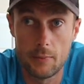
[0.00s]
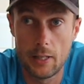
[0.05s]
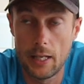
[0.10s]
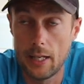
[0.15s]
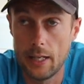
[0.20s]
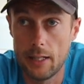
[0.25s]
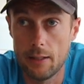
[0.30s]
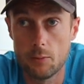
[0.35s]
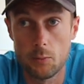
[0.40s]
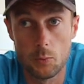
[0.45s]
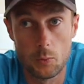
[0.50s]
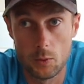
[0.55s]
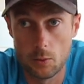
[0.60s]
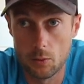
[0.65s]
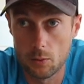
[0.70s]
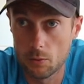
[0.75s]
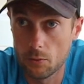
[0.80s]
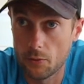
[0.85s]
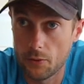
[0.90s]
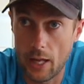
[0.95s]
it
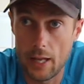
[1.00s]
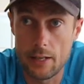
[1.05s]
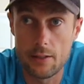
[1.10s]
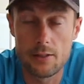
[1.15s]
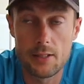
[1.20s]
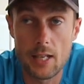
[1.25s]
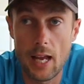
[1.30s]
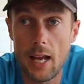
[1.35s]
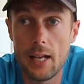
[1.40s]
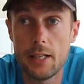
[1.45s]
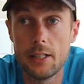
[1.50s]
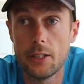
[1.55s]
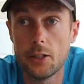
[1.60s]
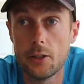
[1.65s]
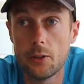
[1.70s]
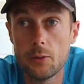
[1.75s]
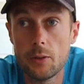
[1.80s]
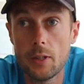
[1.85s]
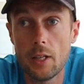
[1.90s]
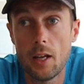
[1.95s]
will then tell
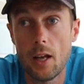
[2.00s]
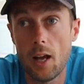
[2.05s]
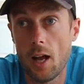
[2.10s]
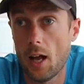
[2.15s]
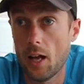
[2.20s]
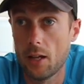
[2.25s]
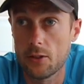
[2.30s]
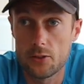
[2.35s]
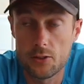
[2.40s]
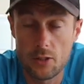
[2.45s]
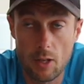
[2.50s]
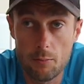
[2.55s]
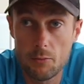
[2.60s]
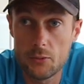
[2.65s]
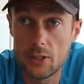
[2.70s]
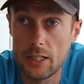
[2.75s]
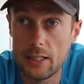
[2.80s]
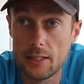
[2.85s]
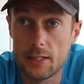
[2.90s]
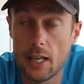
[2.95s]
you some
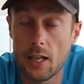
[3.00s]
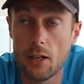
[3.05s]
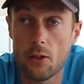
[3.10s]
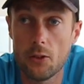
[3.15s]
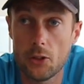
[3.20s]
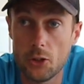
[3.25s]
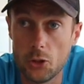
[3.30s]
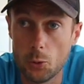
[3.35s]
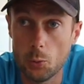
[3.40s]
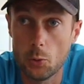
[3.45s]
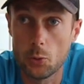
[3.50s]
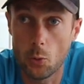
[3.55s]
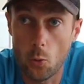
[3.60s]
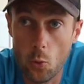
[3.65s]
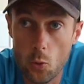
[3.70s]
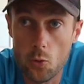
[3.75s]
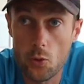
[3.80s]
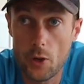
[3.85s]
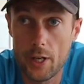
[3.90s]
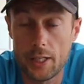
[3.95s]
detail that you would
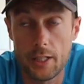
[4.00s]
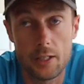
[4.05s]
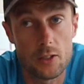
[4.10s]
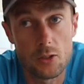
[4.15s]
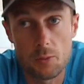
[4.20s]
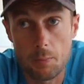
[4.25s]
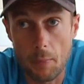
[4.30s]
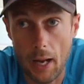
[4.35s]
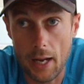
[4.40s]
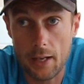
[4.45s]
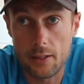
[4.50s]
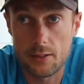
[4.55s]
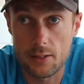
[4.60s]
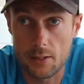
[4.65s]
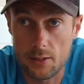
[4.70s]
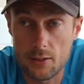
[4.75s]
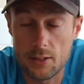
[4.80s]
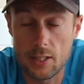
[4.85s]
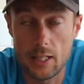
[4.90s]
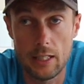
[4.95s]
already expect to
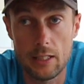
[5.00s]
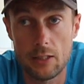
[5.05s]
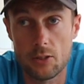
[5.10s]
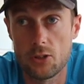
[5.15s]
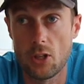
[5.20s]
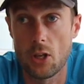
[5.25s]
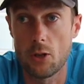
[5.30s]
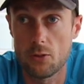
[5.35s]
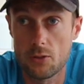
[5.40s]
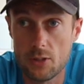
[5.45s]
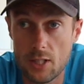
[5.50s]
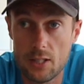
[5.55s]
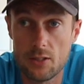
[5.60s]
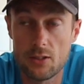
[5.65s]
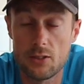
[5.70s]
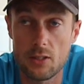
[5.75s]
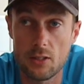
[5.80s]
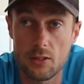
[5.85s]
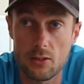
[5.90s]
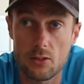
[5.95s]
see. So
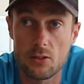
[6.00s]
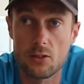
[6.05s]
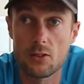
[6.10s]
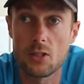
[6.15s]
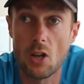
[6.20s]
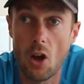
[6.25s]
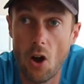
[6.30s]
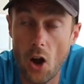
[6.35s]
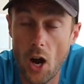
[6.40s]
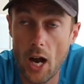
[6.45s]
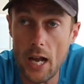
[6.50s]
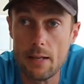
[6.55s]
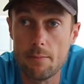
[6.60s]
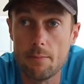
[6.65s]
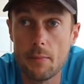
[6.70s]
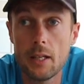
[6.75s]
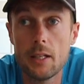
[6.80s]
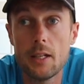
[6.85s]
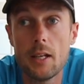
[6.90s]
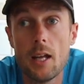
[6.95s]
distance,
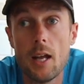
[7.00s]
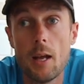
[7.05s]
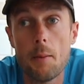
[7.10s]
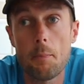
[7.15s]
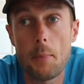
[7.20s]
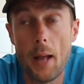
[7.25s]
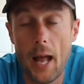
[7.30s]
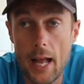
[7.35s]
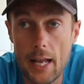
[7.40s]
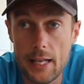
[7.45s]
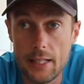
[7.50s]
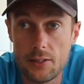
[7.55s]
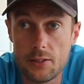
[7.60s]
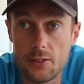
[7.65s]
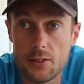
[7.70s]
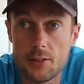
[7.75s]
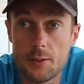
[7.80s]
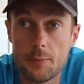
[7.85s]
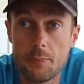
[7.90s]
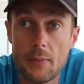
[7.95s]
time,
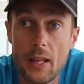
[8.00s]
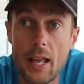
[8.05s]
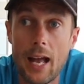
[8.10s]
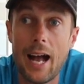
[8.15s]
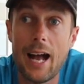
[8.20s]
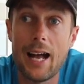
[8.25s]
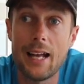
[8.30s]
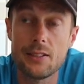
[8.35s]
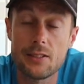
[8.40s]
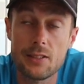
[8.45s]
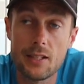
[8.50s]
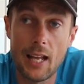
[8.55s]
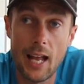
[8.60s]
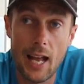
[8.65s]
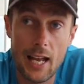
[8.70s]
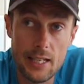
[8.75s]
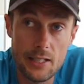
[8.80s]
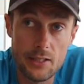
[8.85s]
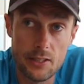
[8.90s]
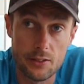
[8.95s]
pace, and
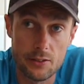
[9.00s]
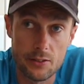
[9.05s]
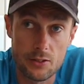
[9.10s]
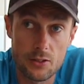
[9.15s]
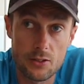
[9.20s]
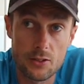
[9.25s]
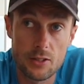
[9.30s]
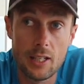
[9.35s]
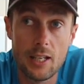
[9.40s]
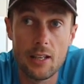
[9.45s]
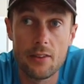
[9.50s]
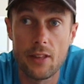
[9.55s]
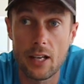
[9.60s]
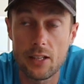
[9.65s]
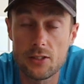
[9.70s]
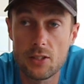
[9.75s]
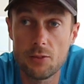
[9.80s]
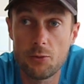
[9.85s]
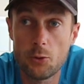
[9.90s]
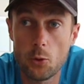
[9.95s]
cadence.
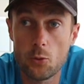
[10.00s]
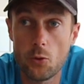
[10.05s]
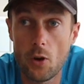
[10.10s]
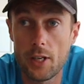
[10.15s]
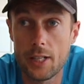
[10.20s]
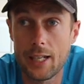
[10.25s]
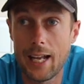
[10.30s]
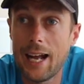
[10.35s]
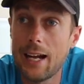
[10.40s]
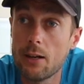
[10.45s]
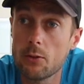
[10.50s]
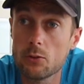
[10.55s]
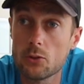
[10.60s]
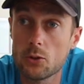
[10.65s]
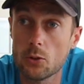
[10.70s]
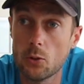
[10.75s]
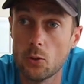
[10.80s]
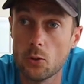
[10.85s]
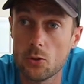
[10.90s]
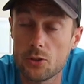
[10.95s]
That's if you're running
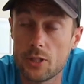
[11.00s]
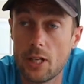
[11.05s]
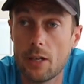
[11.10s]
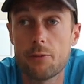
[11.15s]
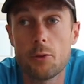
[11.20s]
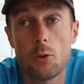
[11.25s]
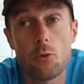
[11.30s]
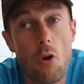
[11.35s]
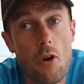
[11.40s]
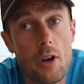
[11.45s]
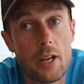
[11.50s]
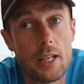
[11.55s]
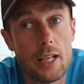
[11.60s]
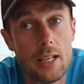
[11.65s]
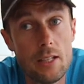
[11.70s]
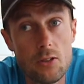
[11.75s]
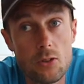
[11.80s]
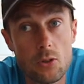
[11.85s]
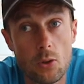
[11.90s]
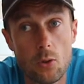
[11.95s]
outdoors. Now, if you're running
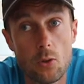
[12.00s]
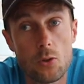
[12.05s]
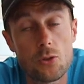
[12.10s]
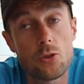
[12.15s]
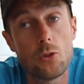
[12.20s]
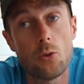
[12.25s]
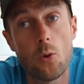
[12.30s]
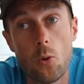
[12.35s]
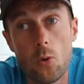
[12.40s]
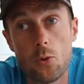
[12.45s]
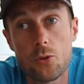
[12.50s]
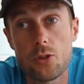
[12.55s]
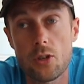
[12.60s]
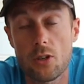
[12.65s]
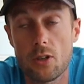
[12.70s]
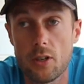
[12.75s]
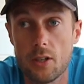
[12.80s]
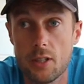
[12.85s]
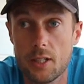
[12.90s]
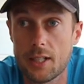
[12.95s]
indoors, you're also
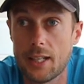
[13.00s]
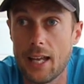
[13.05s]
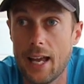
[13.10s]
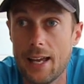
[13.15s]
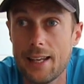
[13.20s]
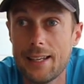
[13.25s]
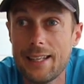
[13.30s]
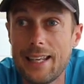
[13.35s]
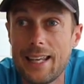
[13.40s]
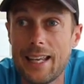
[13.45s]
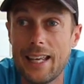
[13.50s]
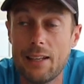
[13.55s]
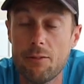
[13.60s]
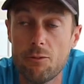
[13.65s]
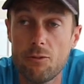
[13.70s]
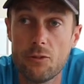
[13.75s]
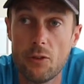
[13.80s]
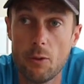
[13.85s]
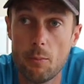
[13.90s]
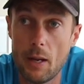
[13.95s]
going to get
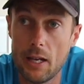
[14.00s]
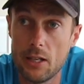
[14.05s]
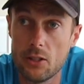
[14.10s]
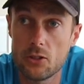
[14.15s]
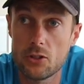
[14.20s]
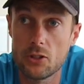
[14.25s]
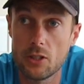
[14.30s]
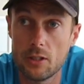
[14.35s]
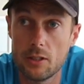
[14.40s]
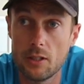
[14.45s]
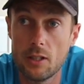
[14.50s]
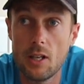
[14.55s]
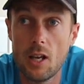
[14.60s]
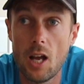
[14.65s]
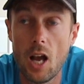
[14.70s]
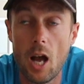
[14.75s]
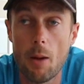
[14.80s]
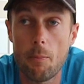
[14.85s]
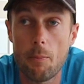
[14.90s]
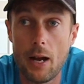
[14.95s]
information
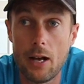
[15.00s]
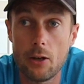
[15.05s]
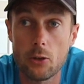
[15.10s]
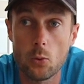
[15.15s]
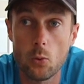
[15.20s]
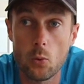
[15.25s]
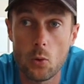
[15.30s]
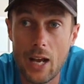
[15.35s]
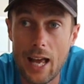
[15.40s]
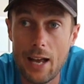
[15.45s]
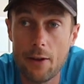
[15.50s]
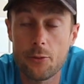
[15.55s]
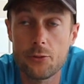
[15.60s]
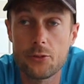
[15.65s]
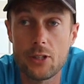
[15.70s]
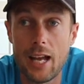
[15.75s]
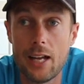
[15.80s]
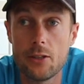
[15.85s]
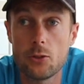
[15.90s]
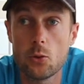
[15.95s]
about your
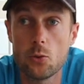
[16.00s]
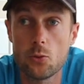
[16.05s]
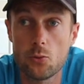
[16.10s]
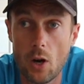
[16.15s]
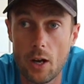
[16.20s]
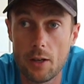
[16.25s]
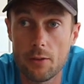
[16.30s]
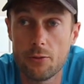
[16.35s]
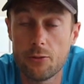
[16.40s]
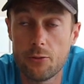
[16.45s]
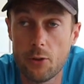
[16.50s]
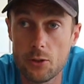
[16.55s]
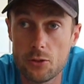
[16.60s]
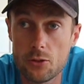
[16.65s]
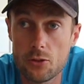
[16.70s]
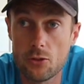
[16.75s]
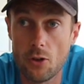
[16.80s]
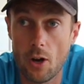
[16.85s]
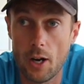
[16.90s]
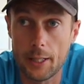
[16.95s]
left and your right foot
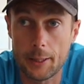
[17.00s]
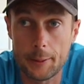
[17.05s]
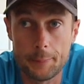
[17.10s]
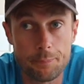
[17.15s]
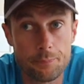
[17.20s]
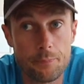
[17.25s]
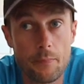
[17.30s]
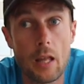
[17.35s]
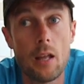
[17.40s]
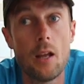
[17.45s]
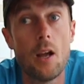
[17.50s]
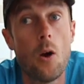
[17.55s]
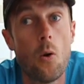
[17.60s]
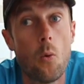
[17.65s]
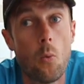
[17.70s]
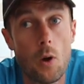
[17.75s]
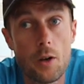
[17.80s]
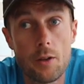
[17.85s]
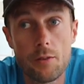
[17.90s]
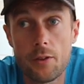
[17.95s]
strike.
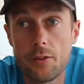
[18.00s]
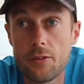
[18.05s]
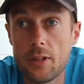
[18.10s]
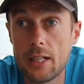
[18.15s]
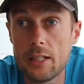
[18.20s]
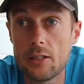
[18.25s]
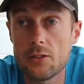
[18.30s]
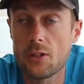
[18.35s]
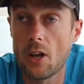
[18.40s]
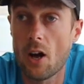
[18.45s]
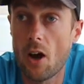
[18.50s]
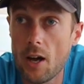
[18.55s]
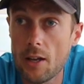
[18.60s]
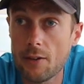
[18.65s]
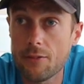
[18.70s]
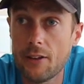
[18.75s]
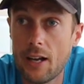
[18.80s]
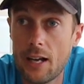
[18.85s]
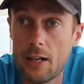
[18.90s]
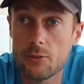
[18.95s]
One of the things that I
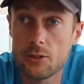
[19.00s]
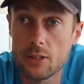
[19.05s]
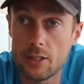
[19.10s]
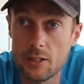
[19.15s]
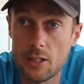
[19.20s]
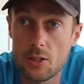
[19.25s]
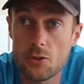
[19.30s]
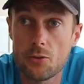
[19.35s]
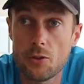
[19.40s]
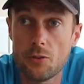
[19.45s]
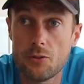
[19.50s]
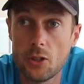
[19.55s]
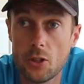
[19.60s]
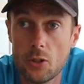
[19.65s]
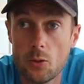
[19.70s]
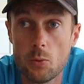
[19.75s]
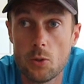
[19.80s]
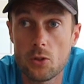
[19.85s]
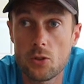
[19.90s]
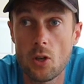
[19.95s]
found in this
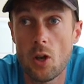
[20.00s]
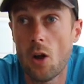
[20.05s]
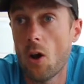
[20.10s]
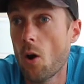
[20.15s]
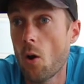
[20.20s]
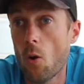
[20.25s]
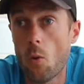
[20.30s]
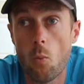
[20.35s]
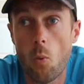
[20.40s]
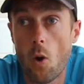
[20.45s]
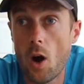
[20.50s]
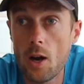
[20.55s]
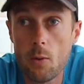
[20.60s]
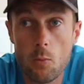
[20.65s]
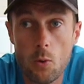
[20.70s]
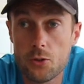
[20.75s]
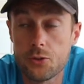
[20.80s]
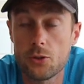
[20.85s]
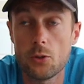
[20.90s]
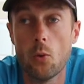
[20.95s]
review was, why
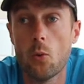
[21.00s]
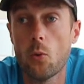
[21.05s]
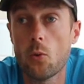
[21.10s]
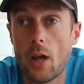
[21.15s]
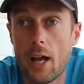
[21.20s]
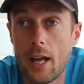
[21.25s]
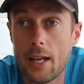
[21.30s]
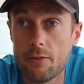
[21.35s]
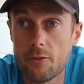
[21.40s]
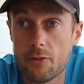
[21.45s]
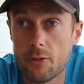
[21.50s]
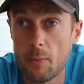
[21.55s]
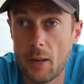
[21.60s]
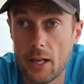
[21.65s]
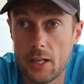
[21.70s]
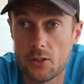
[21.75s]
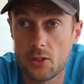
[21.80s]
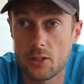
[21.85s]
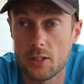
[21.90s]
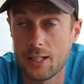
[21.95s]
wasn't all that
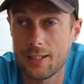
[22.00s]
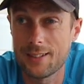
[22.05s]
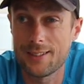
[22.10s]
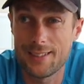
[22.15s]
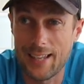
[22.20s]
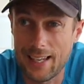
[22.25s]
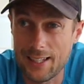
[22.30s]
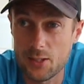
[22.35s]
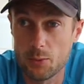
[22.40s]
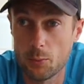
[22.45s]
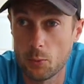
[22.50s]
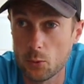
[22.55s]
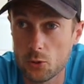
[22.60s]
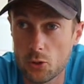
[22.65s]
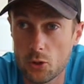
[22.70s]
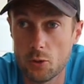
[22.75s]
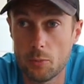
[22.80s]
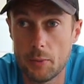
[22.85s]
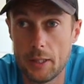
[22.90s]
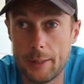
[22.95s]
information accessible
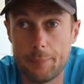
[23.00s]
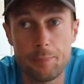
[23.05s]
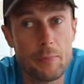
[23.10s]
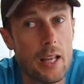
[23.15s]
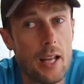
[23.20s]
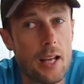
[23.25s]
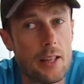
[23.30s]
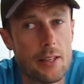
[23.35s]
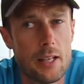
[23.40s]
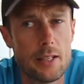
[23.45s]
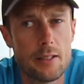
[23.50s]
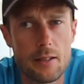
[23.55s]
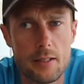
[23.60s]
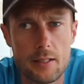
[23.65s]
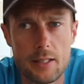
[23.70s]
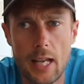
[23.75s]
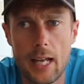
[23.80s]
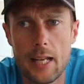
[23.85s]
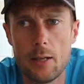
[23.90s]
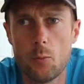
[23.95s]
to me? At the end of the
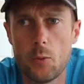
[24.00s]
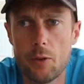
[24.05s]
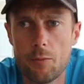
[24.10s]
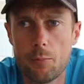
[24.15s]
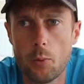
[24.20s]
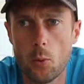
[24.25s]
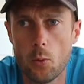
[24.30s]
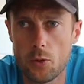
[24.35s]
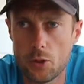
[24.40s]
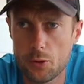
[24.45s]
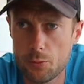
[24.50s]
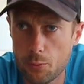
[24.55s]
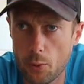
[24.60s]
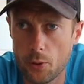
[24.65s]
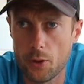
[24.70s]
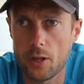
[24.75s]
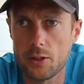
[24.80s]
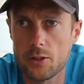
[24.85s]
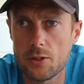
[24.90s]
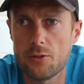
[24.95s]
day, we've bought this
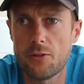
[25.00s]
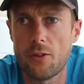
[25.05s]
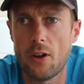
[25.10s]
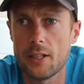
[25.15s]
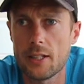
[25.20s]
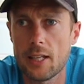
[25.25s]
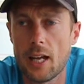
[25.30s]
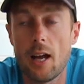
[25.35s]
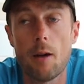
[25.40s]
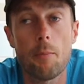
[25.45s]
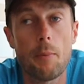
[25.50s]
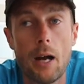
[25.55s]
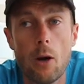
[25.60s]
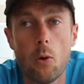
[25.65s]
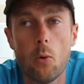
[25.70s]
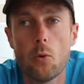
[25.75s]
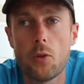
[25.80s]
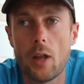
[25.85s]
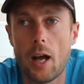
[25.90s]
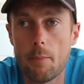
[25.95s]
product to find out about
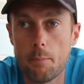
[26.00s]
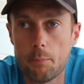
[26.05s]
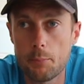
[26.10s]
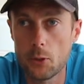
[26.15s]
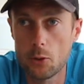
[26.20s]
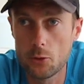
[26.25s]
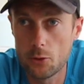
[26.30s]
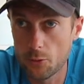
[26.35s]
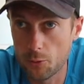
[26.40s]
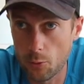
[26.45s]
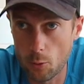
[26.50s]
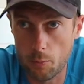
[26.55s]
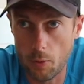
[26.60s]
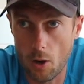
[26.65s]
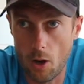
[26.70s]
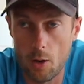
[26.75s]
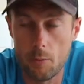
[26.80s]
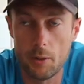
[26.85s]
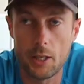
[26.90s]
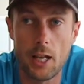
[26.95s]
all that beautiful
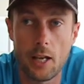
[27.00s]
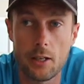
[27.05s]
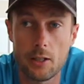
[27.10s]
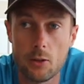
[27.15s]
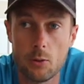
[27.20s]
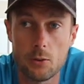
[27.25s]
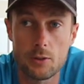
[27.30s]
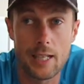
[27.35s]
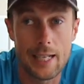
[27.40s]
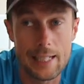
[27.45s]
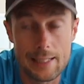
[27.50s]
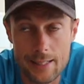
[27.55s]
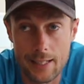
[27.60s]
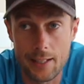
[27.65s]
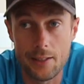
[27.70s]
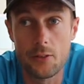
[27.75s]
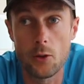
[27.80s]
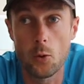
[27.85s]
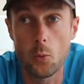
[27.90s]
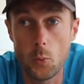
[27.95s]
biomechanical data
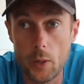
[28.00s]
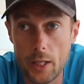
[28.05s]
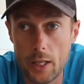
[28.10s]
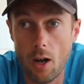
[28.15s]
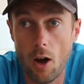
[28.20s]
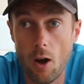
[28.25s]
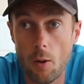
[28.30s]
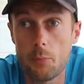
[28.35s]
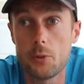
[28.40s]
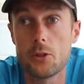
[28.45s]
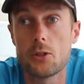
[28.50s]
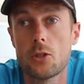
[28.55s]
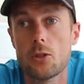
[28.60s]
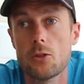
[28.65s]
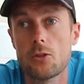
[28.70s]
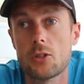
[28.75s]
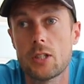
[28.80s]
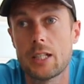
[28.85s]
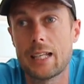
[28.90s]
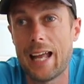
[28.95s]
that we are
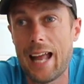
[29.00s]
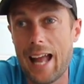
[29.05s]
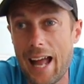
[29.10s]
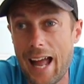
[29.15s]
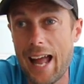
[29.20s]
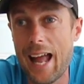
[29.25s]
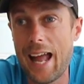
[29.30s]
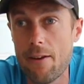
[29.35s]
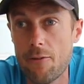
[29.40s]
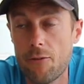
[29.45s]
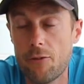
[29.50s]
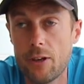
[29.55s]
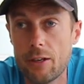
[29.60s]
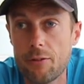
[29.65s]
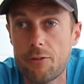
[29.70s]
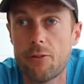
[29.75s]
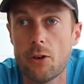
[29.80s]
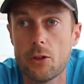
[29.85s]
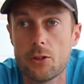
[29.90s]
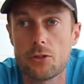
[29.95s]
producing every
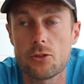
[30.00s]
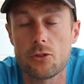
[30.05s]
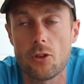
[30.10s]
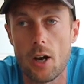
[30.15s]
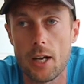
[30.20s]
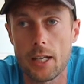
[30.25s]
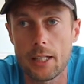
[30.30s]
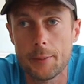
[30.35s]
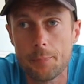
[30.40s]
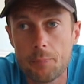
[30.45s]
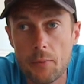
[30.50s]
foot strike.